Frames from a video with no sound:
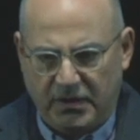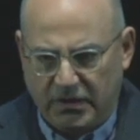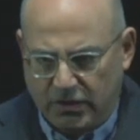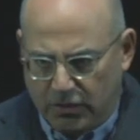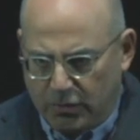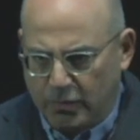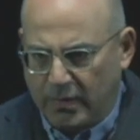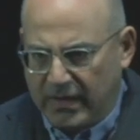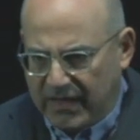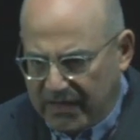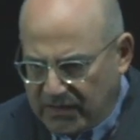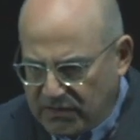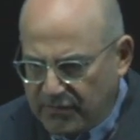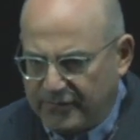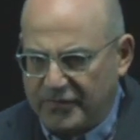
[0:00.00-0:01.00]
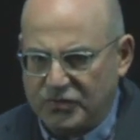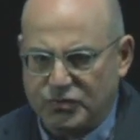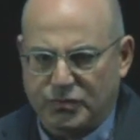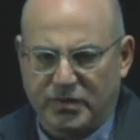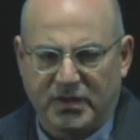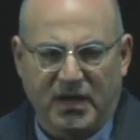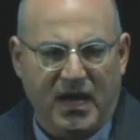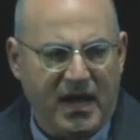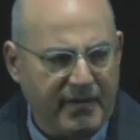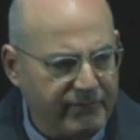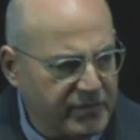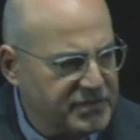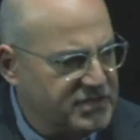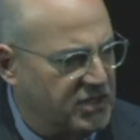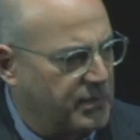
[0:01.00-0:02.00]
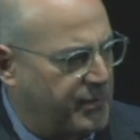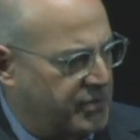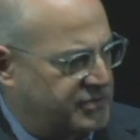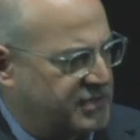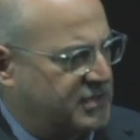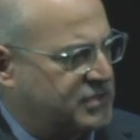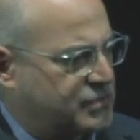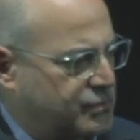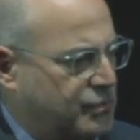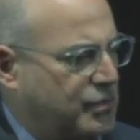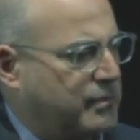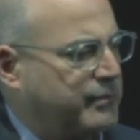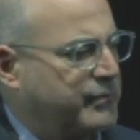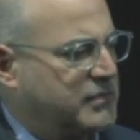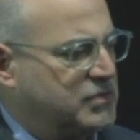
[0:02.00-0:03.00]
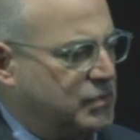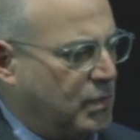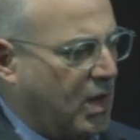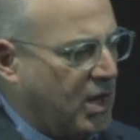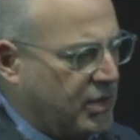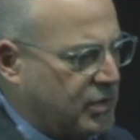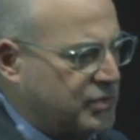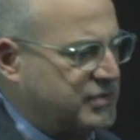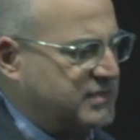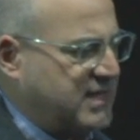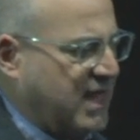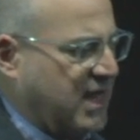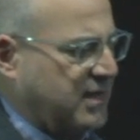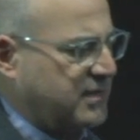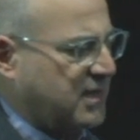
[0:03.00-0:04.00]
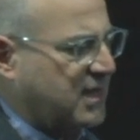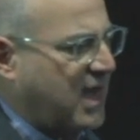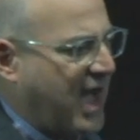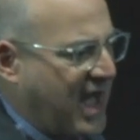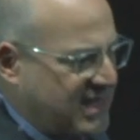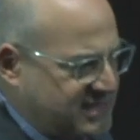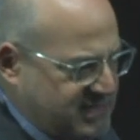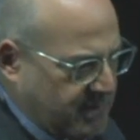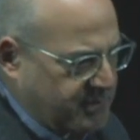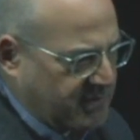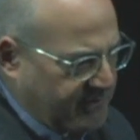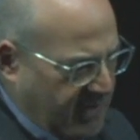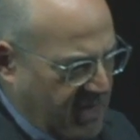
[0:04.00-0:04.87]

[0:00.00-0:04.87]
you individually, every single person in this room, to understand the concept of